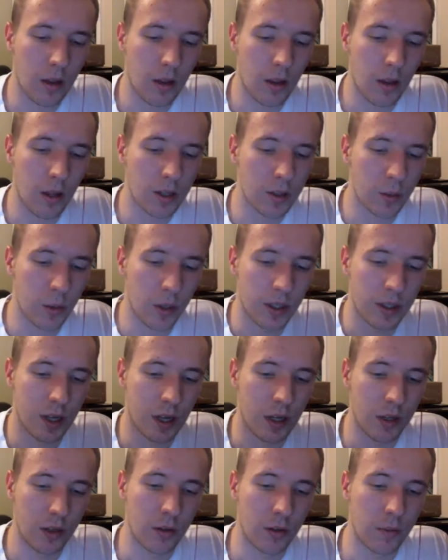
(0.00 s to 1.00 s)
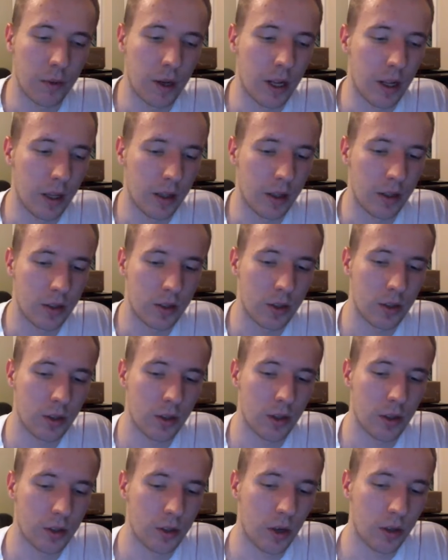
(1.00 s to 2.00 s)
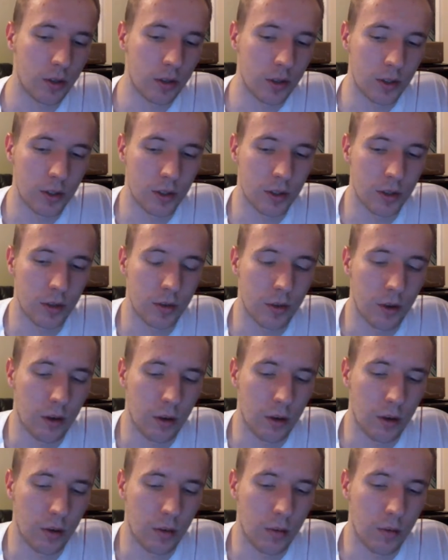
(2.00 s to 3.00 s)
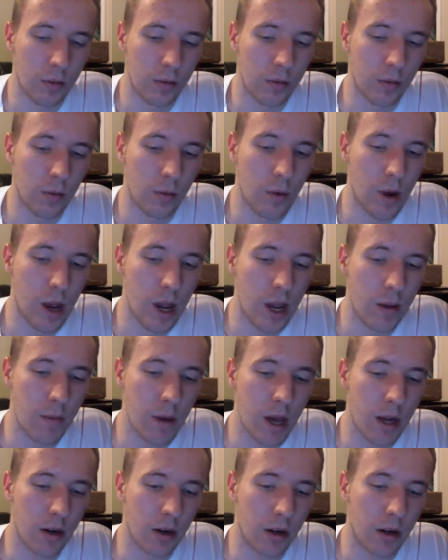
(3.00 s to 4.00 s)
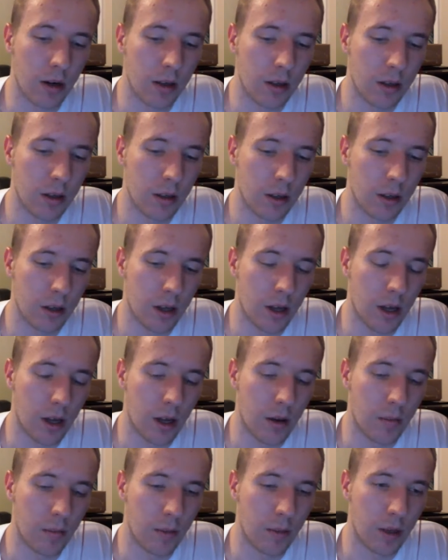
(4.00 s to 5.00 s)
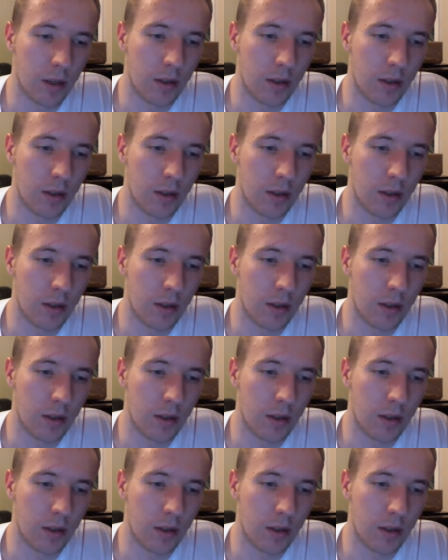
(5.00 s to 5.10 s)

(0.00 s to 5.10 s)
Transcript: this week's not a good match. Like, the Chargers are way better at